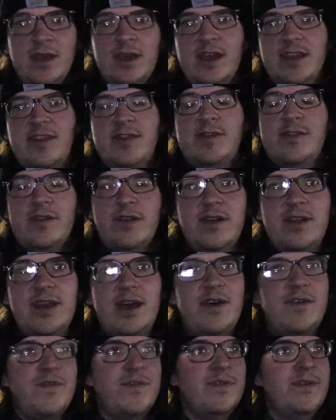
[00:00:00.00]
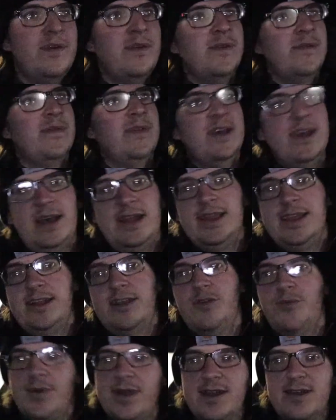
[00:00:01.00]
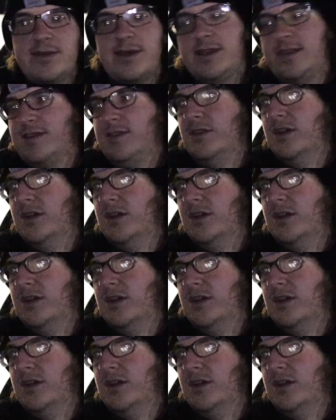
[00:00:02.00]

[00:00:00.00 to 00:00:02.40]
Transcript: It started off a little weird because,